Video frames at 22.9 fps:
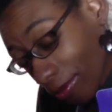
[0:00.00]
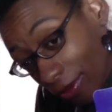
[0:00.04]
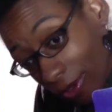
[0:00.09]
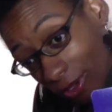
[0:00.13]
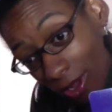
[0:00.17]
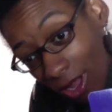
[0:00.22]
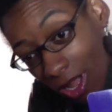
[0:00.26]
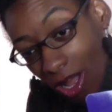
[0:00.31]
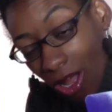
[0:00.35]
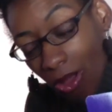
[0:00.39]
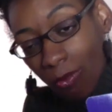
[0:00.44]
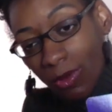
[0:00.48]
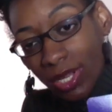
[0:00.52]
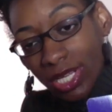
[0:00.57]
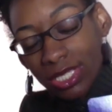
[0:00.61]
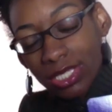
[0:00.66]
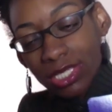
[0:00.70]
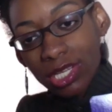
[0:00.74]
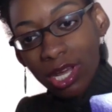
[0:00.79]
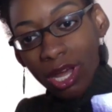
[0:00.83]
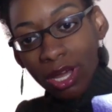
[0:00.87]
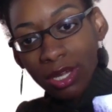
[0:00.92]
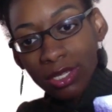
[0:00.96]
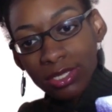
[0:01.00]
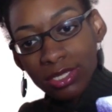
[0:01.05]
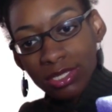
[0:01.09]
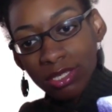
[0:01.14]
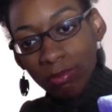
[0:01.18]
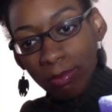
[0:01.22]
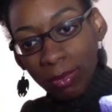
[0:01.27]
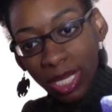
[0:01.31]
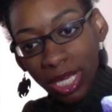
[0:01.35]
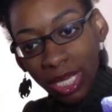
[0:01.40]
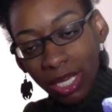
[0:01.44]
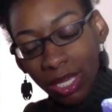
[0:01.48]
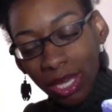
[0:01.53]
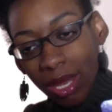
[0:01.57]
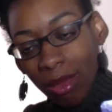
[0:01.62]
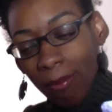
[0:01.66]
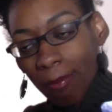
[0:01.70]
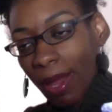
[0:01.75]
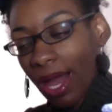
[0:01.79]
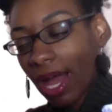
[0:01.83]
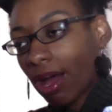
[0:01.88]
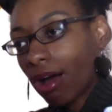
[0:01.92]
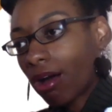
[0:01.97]
always talks to me
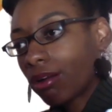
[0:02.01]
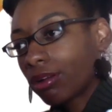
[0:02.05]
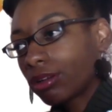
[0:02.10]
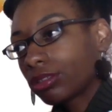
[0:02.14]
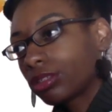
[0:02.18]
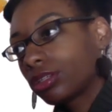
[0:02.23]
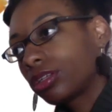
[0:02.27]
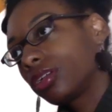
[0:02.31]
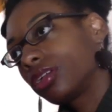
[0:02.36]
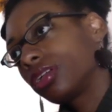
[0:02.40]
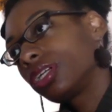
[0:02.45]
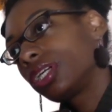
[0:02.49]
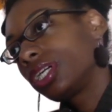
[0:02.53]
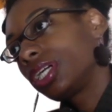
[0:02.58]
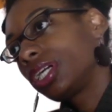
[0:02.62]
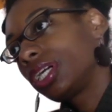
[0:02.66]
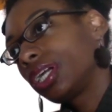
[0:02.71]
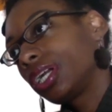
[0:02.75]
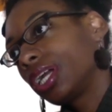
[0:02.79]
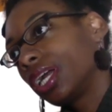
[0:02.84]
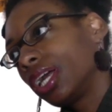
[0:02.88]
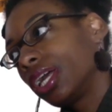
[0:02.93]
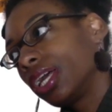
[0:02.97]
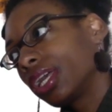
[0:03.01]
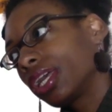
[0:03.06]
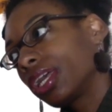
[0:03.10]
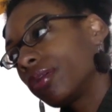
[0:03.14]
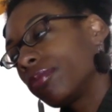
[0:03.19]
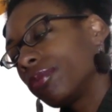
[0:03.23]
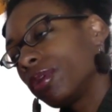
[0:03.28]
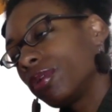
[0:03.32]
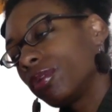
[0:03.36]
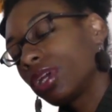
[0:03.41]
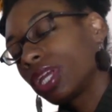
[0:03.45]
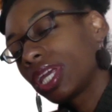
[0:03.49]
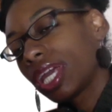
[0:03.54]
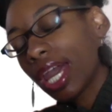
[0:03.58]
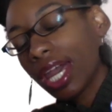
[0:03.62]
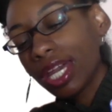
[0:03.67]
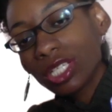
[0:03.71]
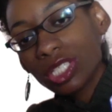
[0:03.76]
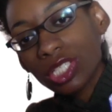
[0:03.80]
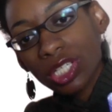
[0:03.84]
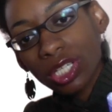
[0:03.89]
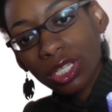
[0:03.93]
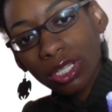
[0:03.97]
about
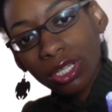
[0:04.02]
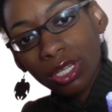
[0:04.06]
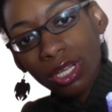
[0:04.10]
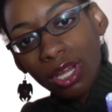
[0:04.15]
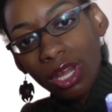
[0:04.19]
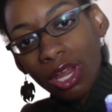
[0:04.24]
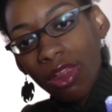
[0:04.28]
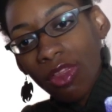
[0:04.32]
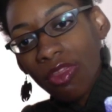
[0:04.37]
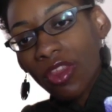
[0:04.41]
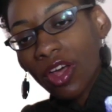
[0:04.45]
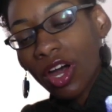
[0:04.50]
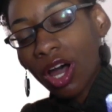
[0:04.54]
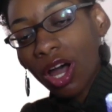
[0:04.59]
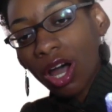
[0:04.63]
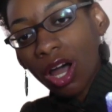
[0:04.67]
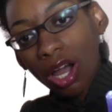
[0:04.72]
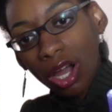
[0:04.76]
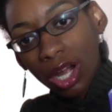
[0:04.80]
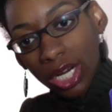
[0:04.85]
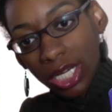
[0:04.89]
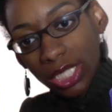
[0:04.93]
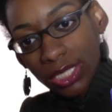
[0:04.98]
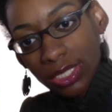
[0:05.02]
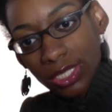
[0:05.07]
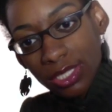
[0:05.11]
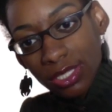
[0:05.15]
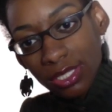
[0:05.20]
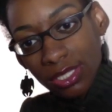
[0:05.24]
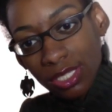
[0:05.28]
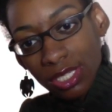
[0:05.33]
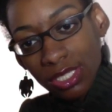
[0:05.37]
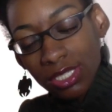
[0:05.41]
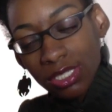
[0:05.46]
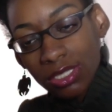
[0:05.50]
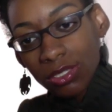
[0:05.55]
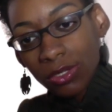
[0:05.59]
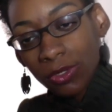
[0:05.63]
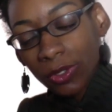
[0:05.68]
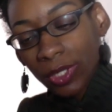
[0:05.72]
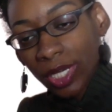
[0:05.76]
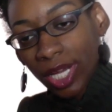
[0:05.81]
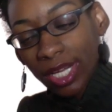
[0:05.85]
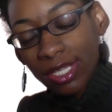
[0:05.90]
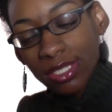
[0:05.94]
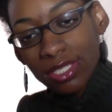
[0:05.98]
communication, the arts,
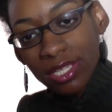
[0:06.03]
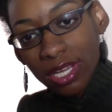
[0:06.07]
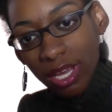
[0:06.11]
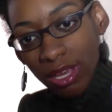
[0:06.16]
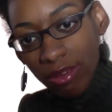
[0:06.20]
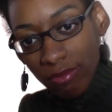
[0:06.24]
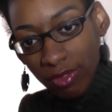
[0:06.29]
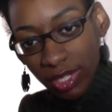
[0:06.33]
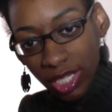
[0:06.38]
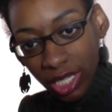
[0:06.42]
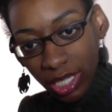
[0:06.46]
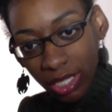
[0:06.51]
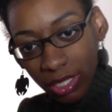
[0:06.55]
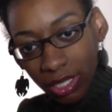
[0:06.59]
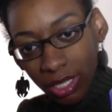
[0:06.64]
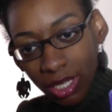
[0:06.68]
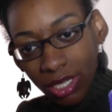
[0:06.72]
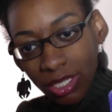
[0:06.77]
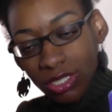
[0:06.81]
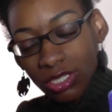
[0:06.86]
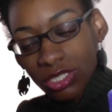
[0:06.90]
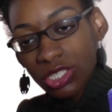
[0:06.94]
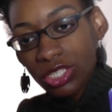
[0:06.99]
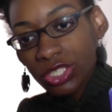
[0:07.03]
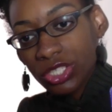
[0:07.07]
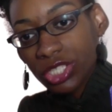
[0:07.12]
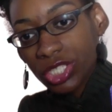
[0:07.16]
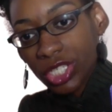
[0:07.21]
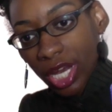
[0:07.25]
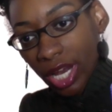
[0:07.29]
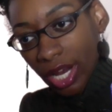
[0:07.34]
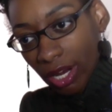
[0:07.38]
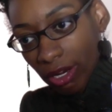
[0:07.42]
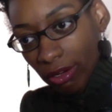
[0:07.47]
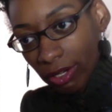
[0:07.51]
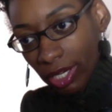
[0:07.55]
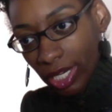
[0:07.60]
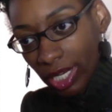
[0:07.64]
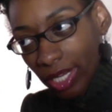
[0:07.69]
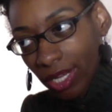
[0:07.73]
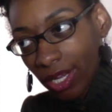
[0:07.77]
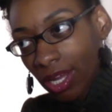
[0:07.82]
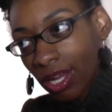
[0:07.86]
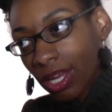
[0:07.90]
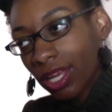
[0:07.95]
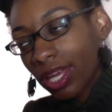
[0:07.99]
creativity, sharing.
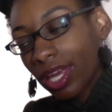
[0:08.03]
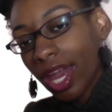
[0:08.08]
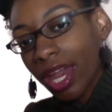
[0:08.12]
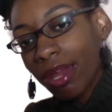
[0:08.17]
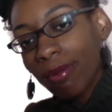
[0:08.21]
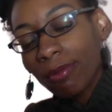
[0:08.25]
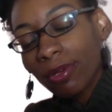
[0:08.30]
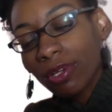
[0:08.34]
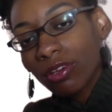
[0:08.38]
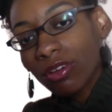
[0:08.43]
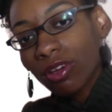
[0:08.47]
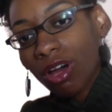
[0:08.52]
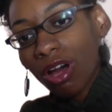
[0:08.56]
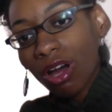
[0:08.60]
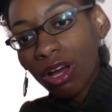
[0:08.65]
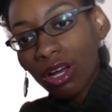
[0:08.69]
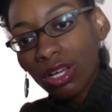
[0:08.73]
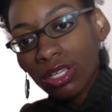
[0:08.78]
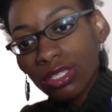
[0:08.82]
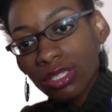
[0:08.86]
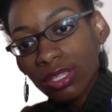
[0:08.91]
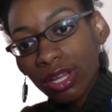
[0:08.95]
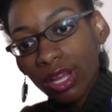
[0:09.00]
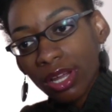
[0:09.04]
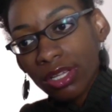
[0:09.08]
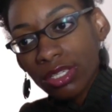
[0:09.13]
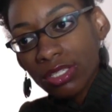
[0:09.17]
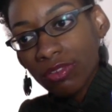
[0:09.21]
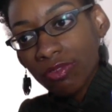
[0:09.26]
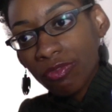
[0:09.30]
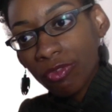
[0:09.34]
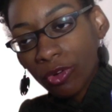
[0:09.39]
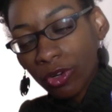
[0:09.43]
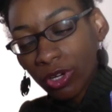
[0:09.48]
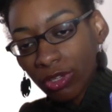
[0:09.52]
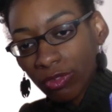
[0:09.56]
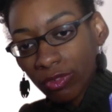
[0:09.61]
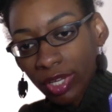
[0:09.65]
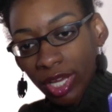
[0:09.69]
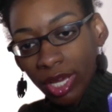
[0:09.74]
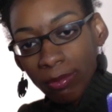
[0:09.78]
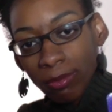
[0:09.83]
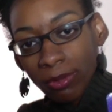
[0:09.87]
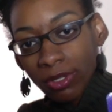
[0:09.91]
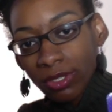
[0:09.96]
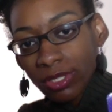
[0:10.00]
Gabriel calls things forth.
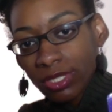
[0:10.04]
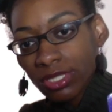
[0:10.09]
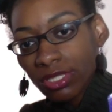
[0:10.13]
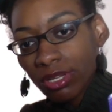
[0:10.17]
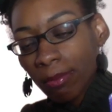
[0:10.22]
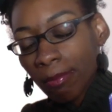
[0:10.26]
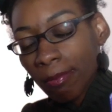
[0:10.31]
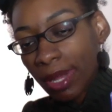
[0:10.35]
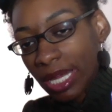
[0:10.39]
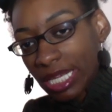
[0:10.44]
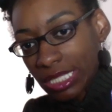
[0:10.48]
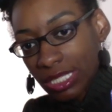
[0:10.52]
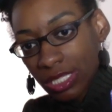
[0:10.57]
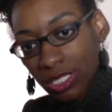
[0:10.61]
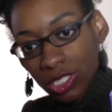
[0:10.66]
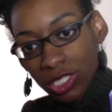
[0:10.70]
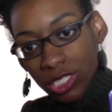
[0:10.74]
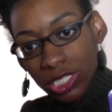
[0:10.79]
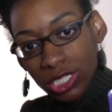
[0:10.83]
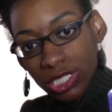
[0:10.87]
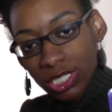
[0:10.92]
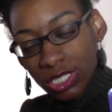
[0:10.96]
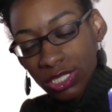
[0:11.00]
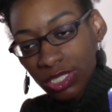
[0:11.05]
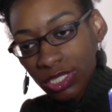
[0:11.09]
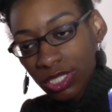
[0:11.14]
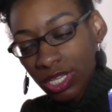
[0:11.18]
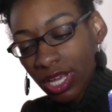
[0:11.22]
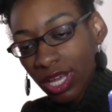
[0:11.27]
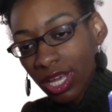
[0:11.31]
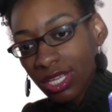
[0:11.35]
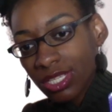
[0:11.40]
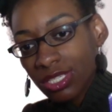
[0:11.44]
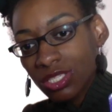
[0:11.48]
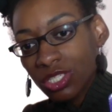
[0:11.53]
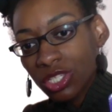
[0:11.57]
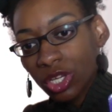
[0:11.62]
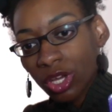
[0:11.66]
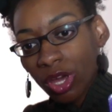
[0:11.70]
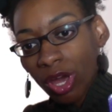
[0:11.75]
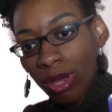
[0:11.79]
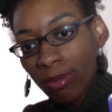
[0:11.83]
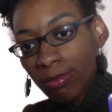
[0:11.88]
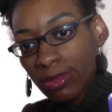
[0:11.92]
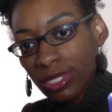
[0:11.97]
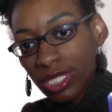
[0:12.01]
Gabriel's the messenger. She says she
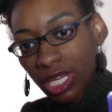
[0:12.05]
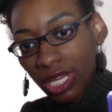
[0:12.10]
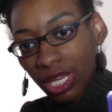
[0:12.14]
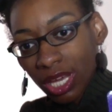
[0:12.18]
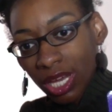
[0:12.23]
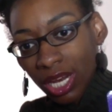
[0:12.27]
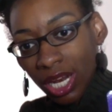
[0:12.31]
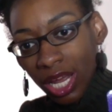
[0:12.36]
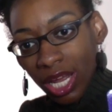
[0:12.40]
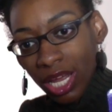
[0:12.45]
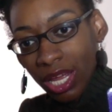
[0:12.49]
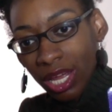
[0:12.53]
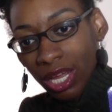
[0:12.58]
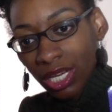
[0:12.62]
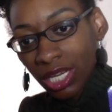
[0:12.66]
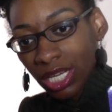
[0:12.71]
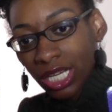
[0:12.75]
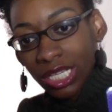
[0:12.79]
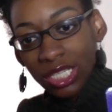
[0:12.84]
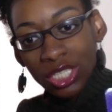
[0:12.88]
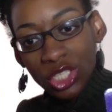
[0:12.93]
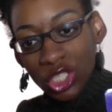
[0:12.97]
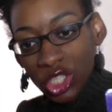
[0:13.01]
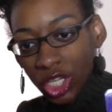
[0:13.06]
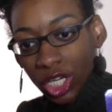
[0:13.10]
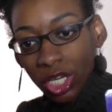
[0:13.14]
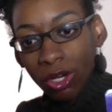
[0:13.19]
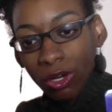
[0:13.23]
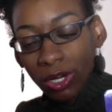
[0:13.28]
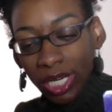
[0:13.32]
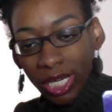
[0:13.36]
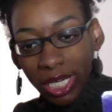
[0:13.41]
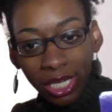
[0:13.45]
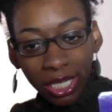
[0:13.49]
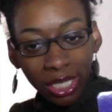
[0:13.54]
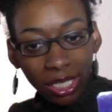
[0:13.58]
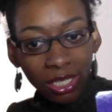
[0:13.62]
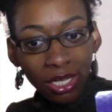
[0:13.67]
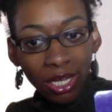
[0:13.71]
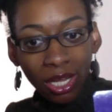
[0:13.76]
comes in and she or he,